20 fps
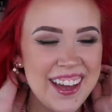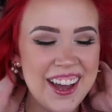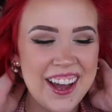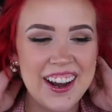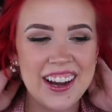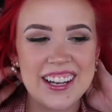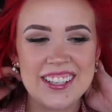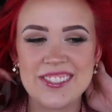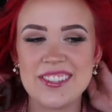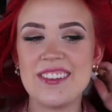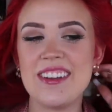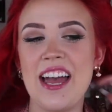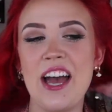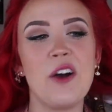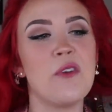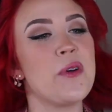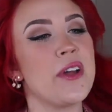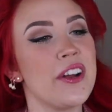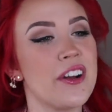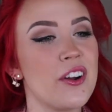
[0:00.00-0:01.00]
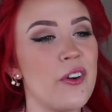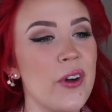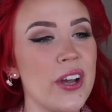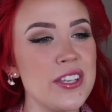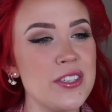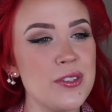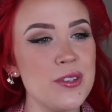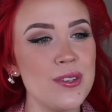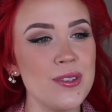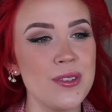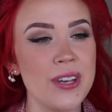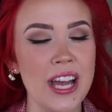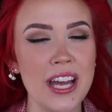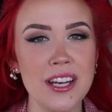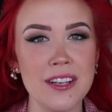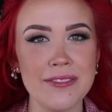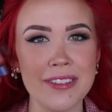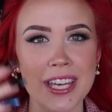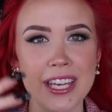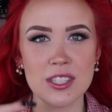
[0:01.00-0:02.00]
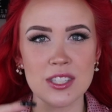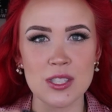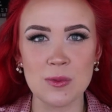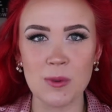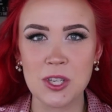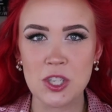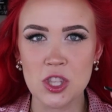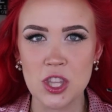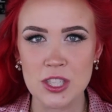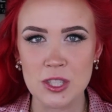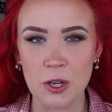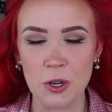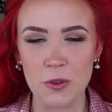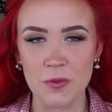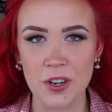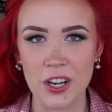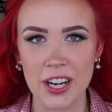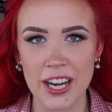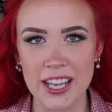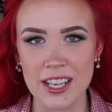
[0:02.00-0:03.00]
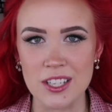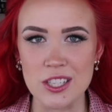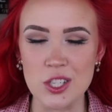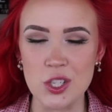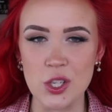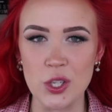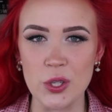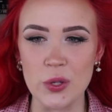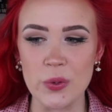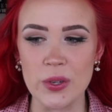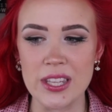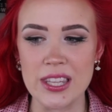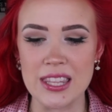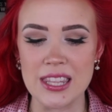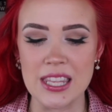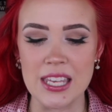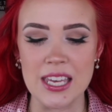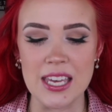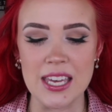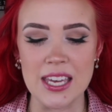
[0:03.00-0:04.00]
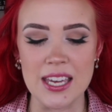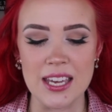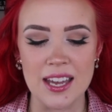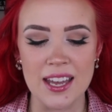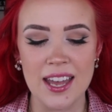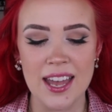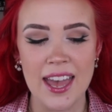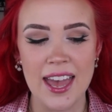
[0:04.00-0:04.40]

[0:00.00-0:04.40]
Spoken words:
Alright, so now we are going to kind of switch this over into the